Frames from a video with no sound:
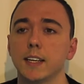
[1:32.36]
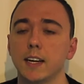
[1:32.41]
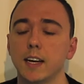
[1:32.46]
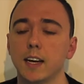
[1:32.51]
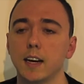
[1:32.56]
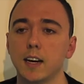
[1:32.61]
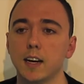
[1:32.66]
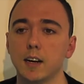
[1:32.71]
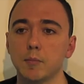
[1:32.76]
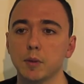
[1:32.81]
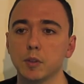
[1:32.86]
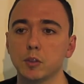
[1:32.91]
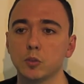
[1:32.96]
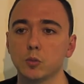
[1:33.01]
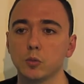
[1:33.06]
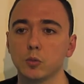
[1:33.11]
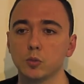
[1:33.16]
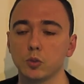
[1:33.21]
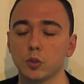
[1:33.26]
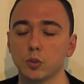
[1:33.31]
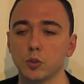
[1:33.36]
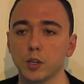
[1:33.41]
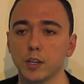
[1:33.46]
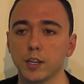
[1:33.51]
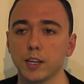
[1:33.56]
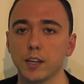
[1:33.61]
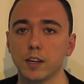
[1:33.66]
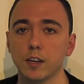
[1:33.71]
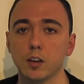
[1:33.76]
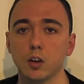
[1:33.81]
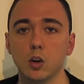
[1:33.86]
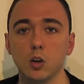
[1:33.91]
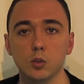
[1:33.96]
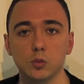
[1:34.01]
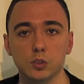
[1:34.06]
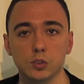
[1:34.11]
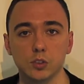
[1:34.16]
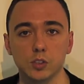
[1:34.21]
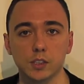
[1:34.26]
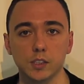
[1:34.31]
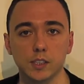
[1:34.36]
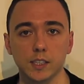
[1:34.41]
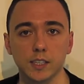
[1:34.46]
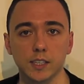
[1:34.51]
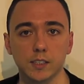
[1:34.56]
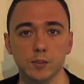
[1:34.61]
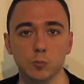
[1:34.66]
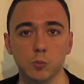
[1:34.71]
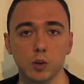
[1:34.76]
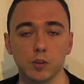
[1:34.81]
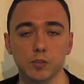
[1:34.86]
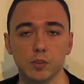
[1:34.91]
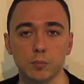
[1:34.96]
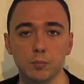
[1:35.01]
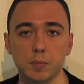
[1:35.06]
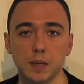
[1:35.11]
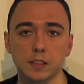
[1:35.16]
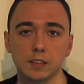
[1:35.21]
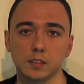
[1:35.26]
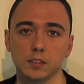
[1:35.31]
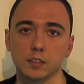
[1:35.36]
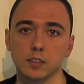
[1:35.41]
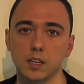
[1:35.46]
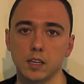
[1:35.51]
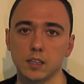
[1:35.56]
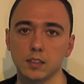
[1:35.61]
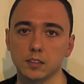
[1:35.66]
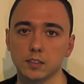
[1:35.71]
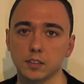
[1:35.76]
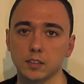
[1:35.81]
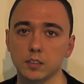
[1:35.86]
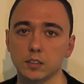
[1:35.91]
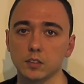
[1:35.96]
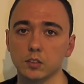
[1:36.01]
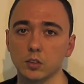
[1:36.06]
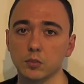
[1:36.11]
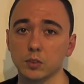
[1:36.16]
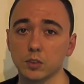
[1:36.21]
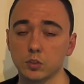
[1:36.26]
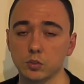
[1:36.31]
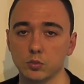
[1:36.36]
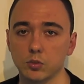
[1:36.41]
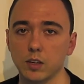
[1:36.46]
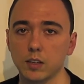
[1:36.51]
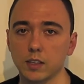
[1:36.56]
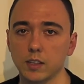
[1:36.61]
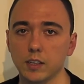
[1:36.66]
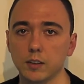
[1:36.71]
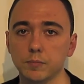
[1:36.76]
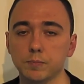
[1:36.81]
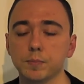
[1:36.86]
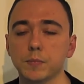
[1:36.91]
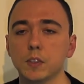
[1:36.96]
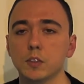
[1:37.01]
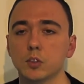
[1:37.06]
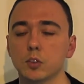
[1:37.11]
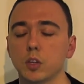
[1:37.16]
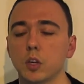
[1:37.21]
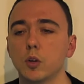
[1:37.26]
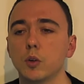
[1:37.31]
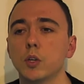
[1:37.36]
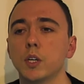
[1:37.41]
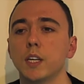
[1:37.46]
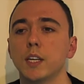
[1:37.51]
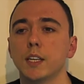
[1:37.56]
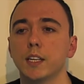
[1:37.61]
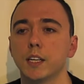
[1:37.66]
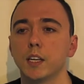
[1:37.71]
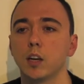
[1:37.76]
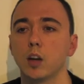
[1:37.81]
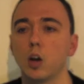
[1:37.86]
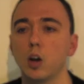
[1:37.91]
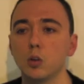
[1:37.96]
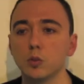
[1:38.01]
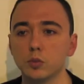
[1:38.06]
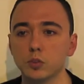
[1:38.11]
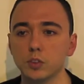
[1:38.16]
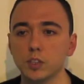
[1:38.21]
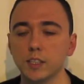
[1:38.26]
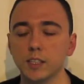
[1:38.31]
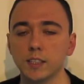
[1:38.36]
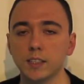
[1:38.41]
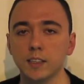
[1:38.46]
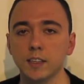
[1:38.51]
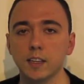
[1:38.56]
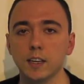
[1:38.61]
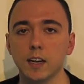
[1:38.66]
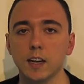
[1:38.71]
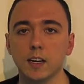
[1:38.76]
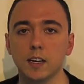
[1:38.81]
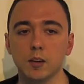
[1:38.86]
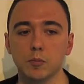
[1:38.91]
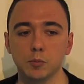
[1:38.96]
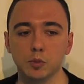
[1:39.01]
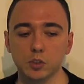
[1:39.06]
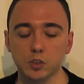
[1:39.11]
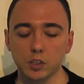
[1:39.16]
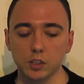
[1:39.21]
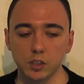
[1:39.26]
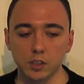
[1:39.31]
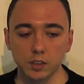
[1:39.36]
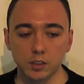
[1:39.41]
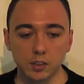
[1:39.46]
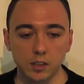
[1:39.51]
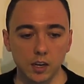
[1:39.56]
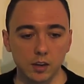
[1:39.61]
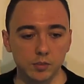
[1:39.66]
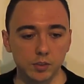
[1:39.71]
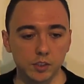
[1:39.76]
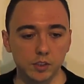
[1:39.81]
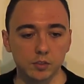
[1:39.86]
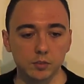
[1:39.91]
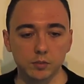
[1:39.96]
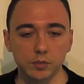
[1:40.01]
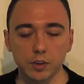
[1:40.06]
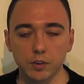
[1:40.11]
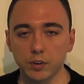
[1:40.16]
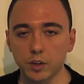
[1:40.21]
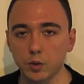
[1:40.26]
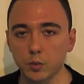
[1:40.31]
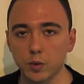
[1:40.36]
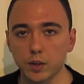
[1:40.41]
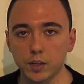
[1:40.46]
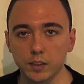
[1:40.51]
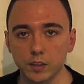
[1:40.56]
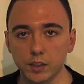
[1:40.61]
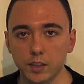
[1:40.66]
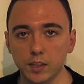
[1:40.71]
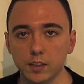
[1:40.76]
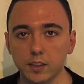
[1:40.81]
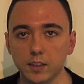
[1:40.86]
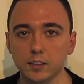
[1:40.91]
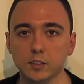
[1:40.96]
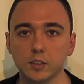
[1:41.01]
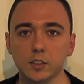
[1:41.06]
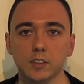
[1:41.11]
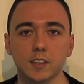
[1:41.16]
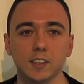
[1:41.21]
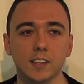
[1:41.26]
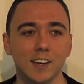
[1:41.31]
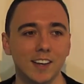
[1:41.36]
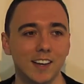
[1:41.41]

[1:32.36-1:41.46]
It's also going to get it hosted in one of the best data centers of Australia. So hosting, and I'm just going to cover this very quickly, there's a